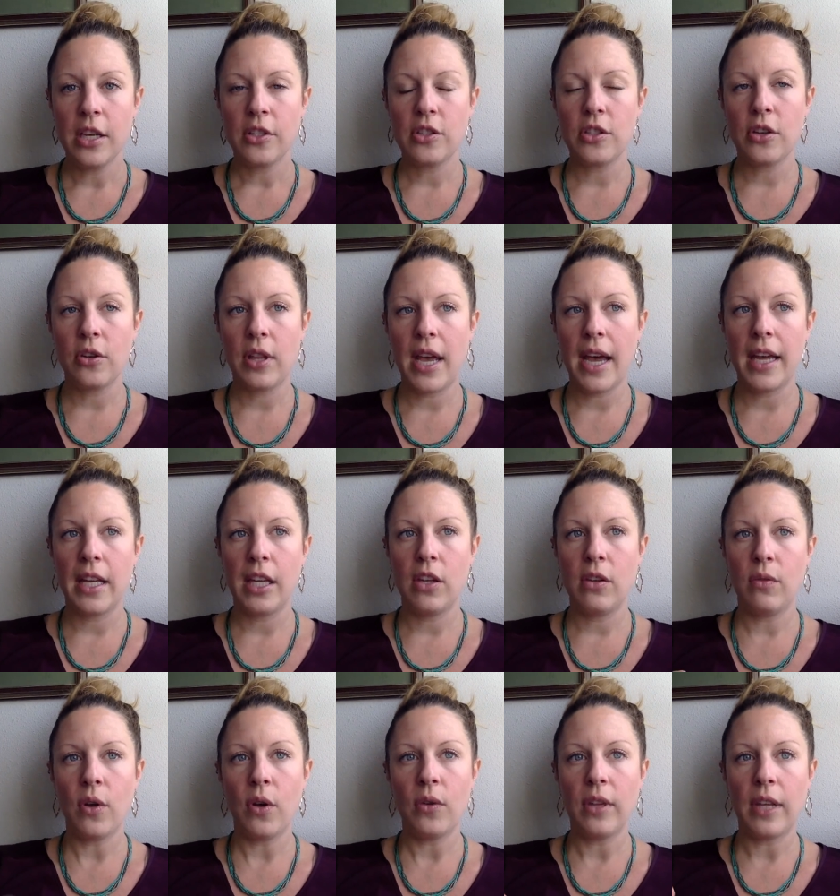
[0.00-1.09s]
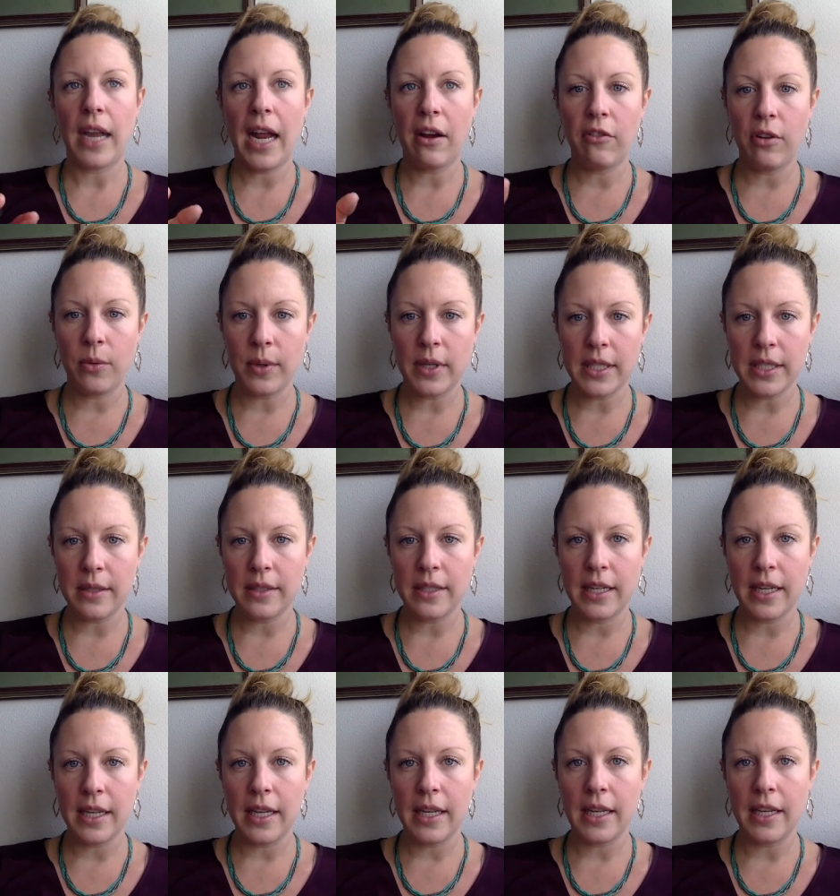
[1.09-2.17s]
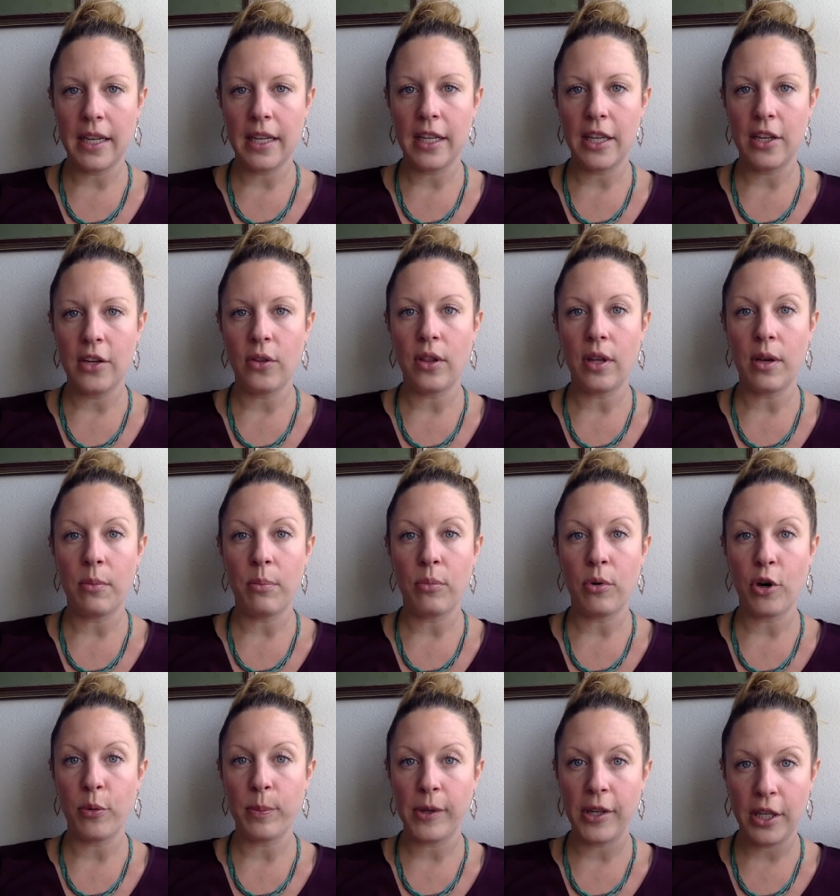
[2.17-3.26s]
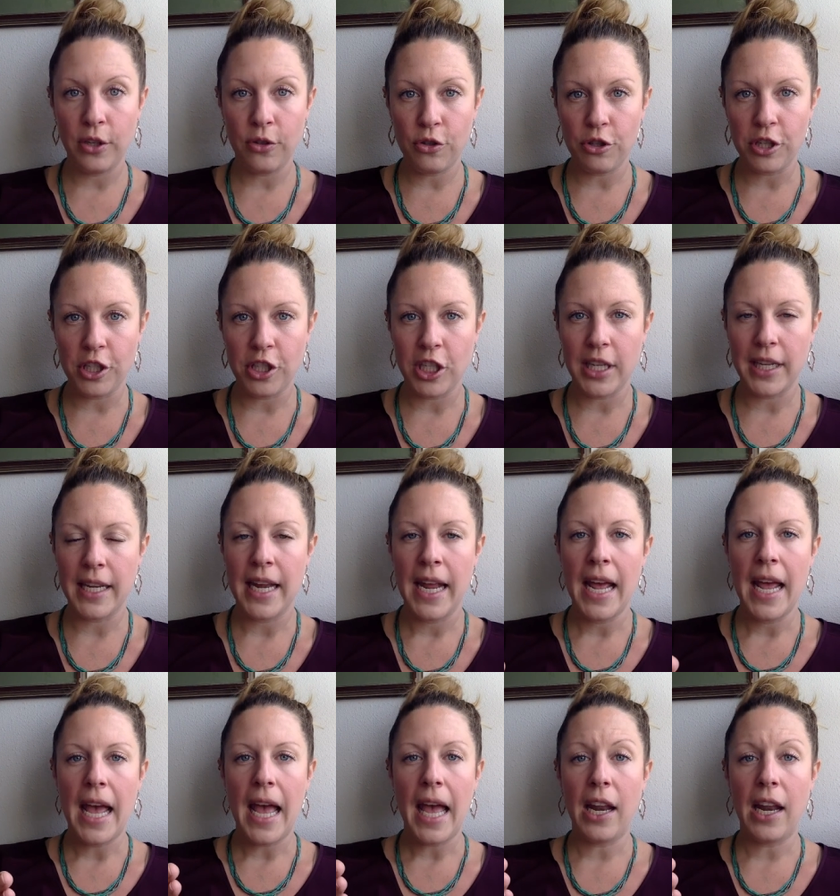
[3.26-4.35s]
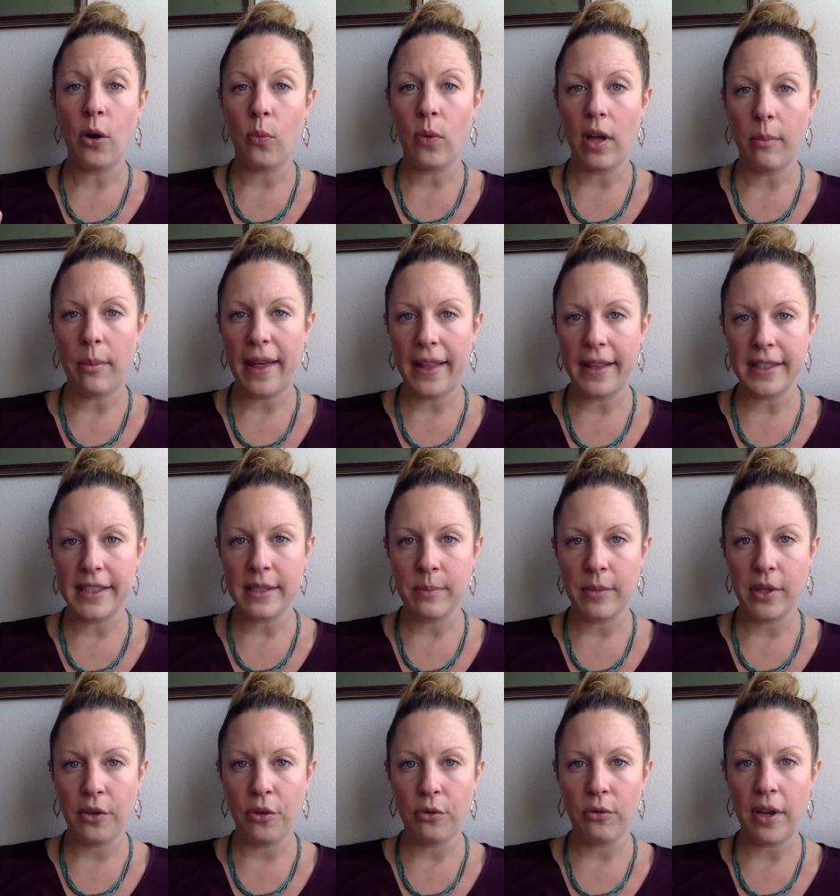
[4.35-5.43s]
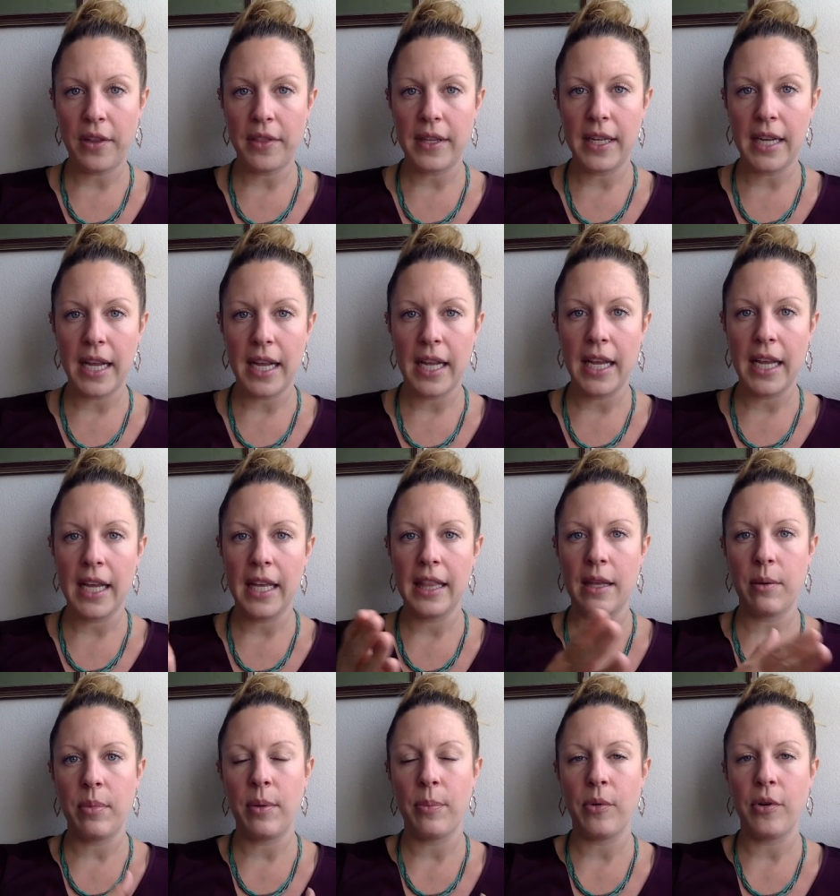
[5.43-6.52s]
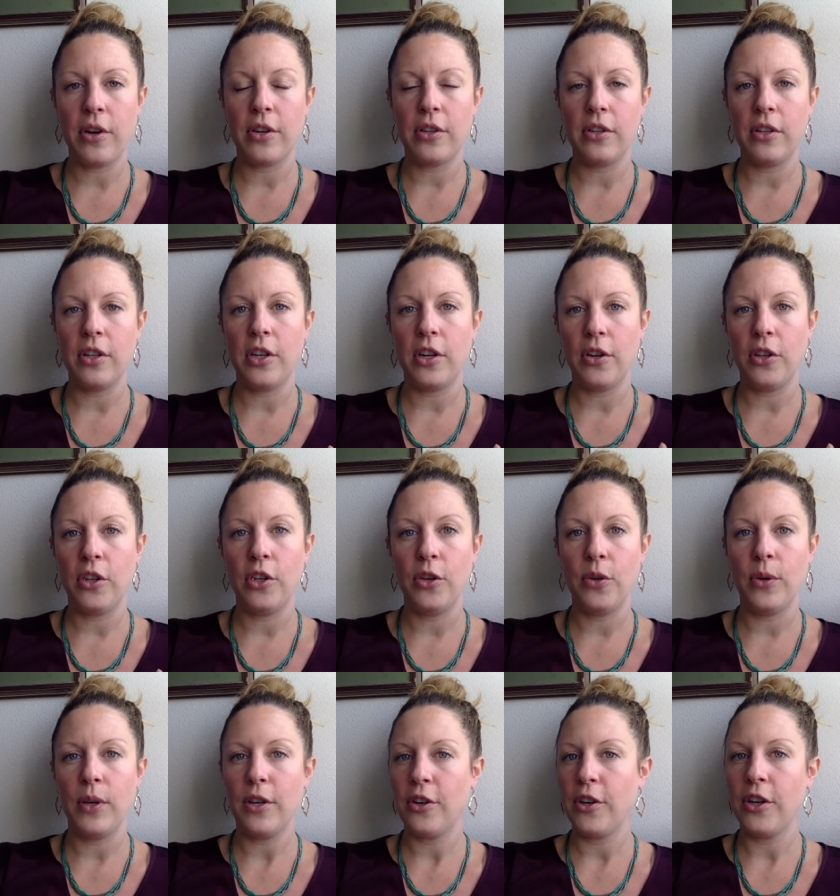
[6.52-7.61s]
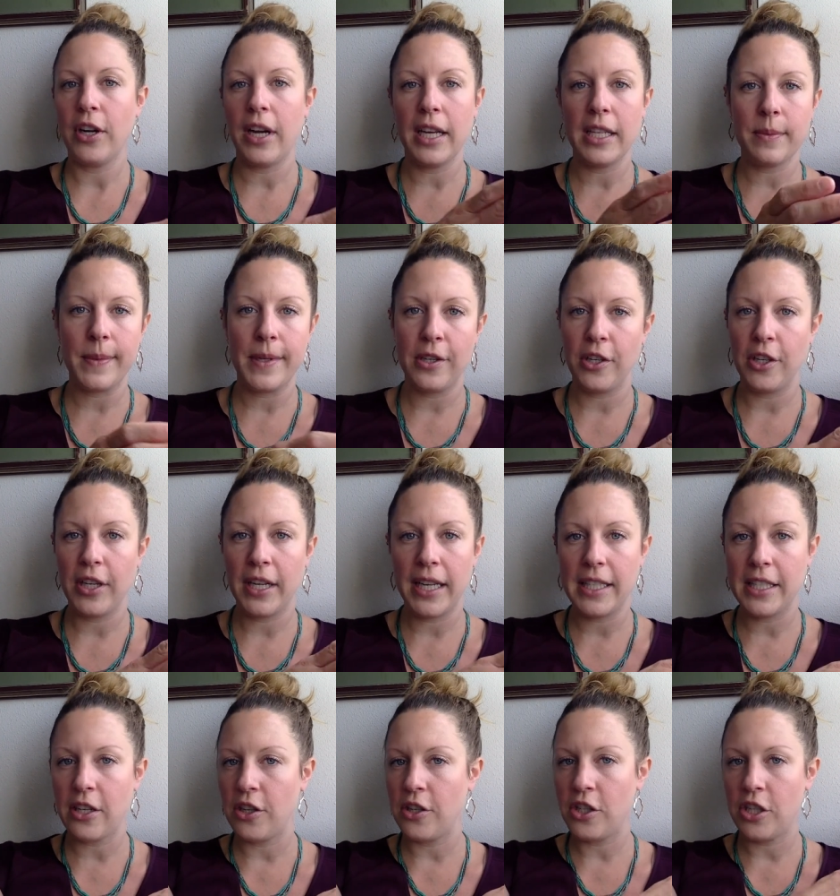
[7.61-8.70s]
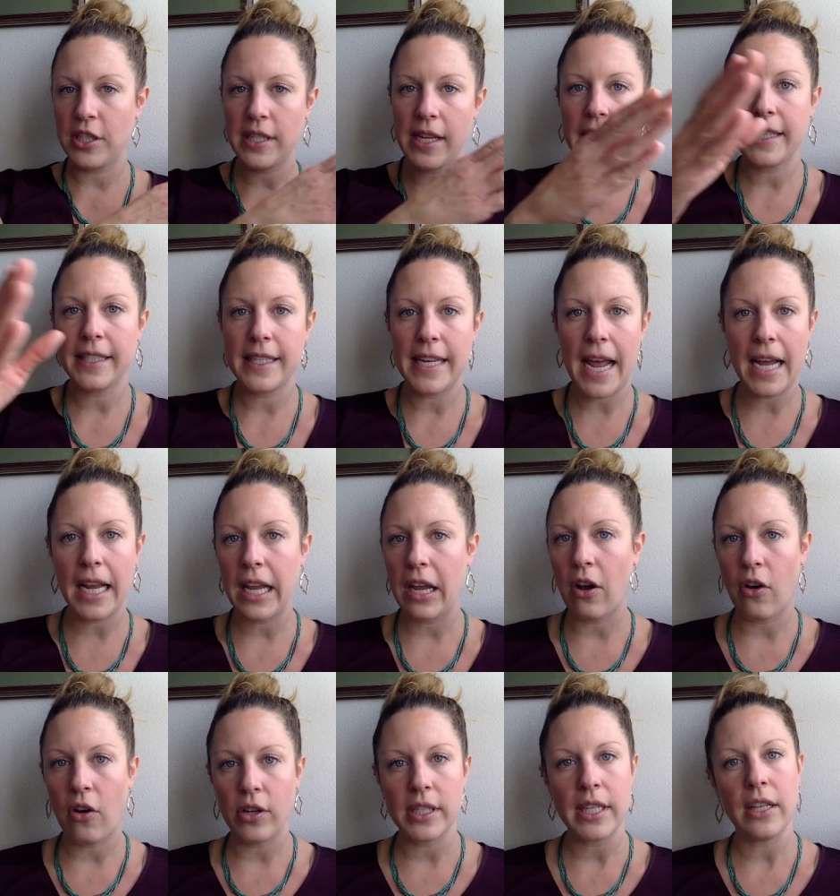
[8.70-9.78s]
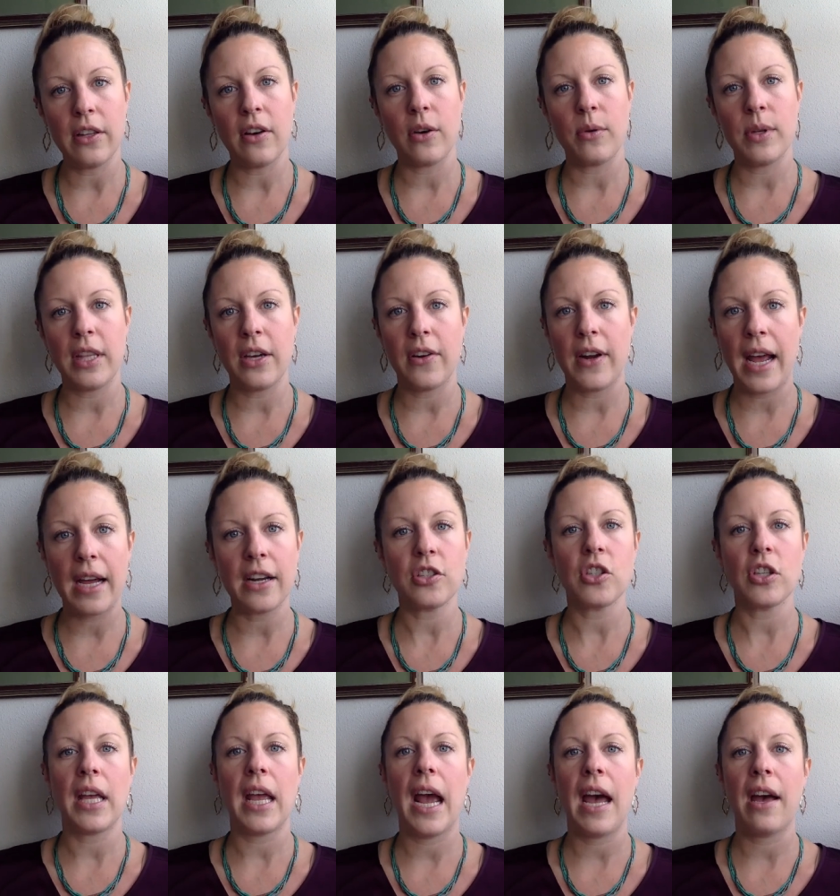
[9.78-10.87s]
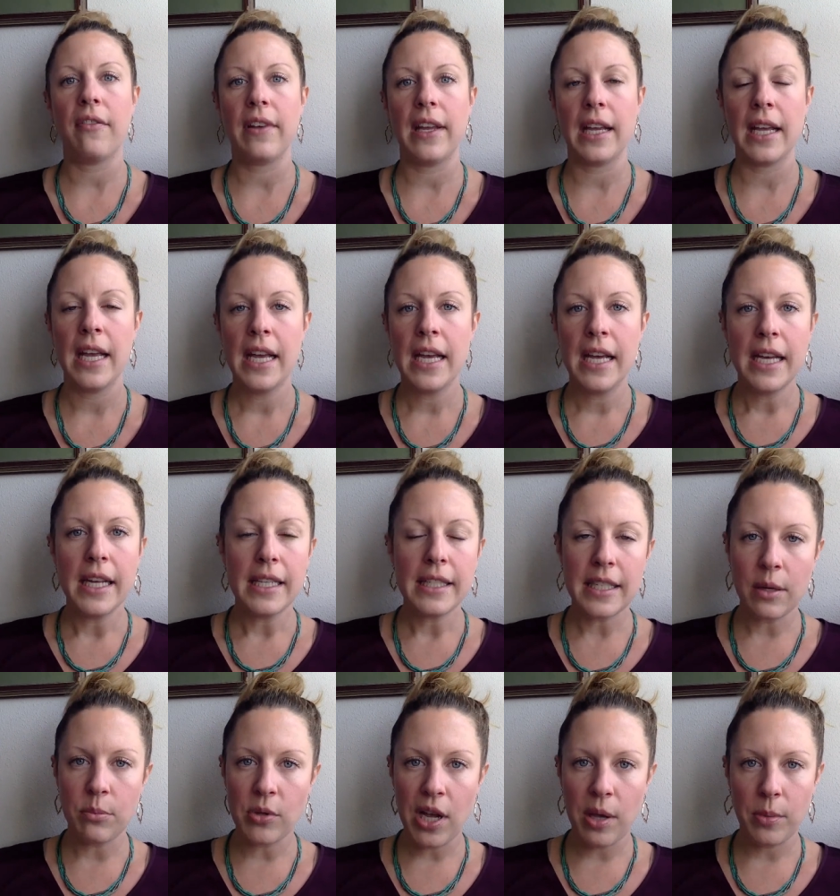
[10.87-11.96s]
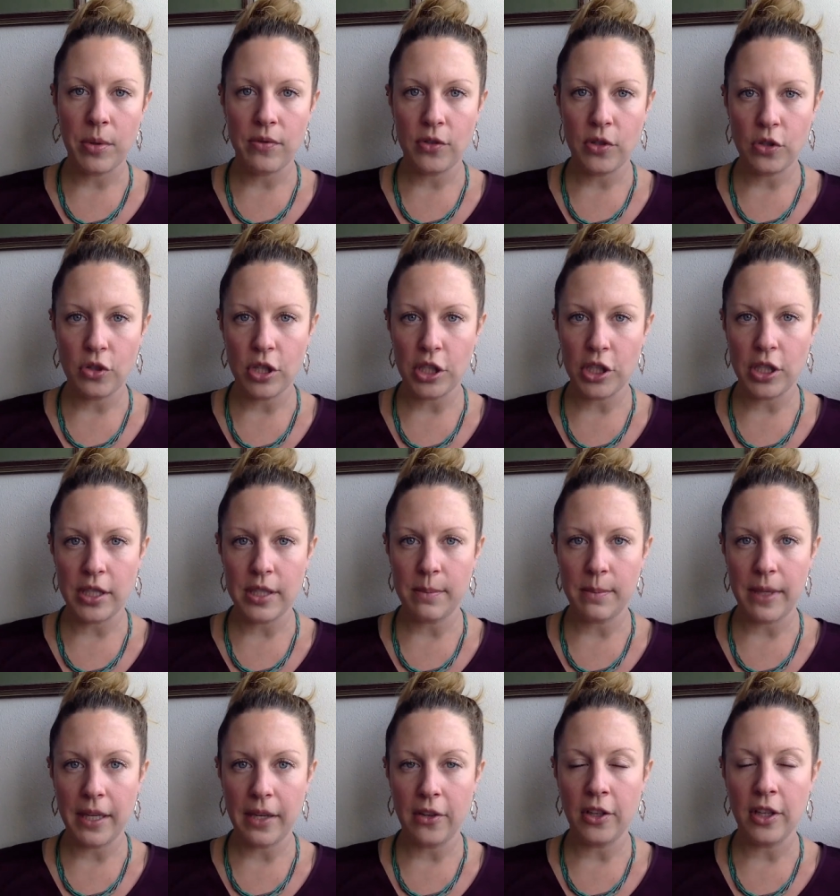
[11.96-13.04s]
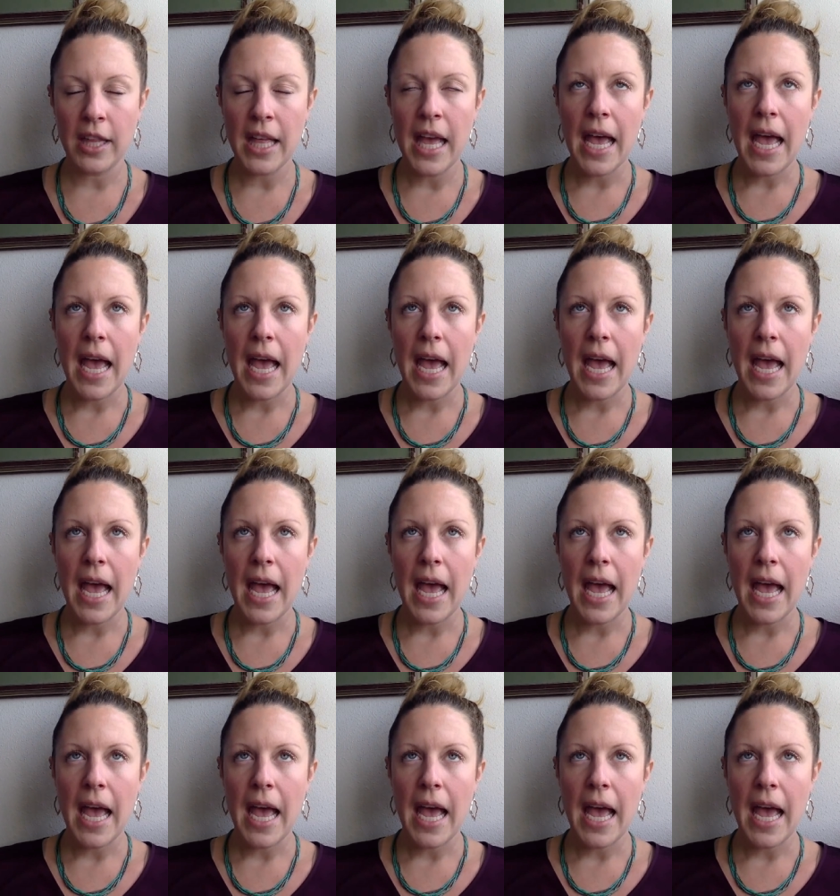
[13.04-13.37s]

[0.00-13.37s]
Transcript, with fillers: so that you know that everyone is getting you know the appropriate nutrition and a well balanced meal throughout the day and that people aren't you know you or your husband or your kids aren't just like snacking all day long without actually having some type of nutritious meal